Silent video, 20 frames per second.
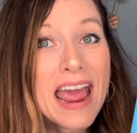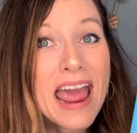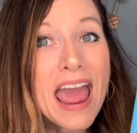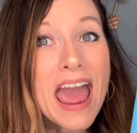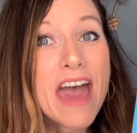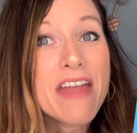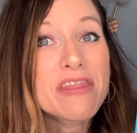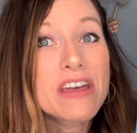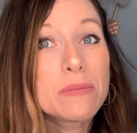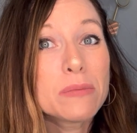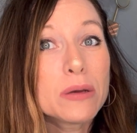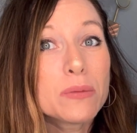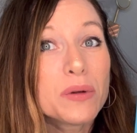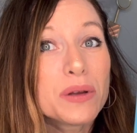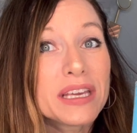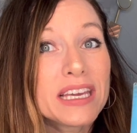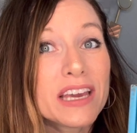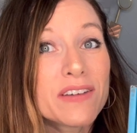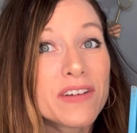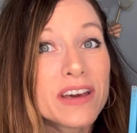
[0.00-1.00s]
and then we
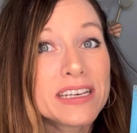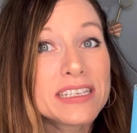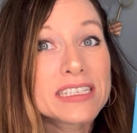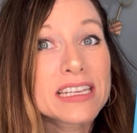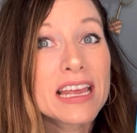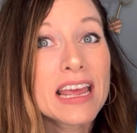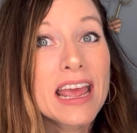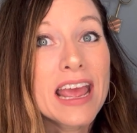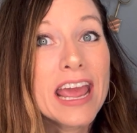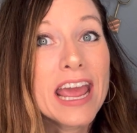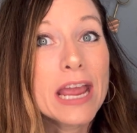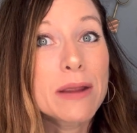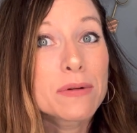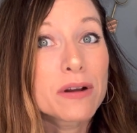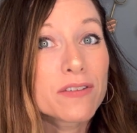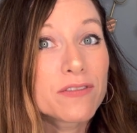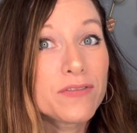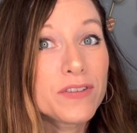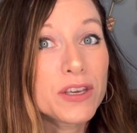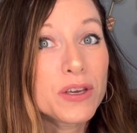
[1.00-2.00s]
will give it a
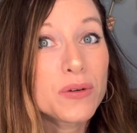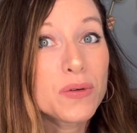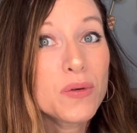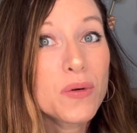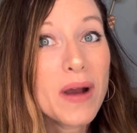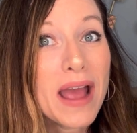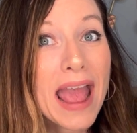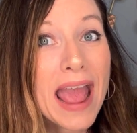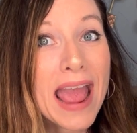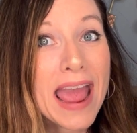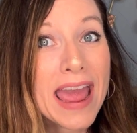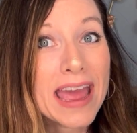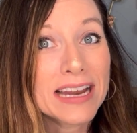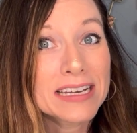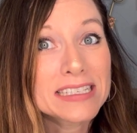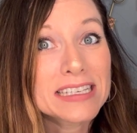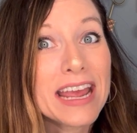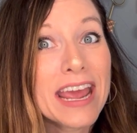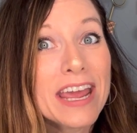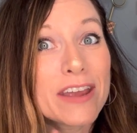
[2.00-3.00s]
review
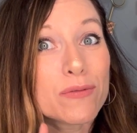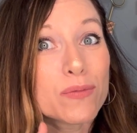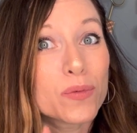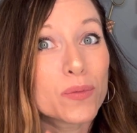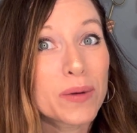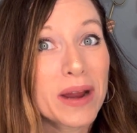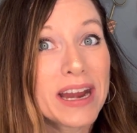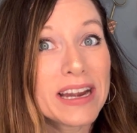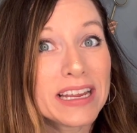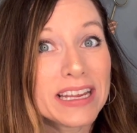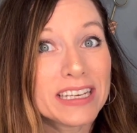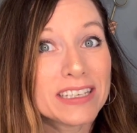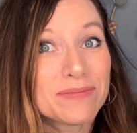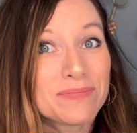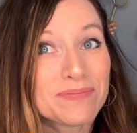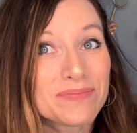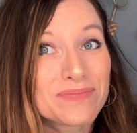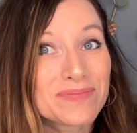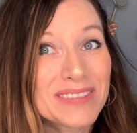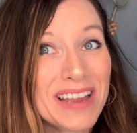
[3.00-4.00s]
and a rating.
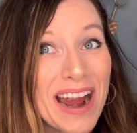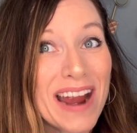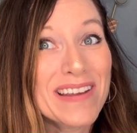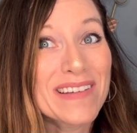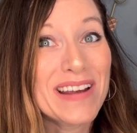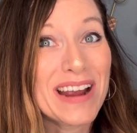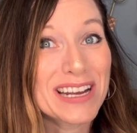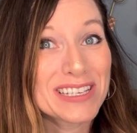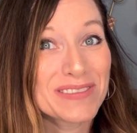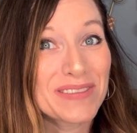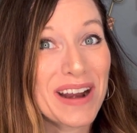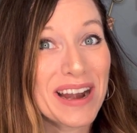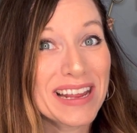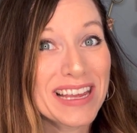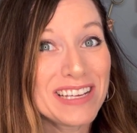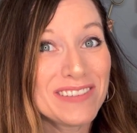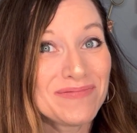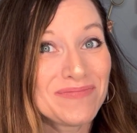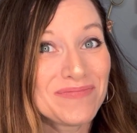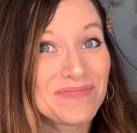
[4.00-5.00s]
Are you guys ready?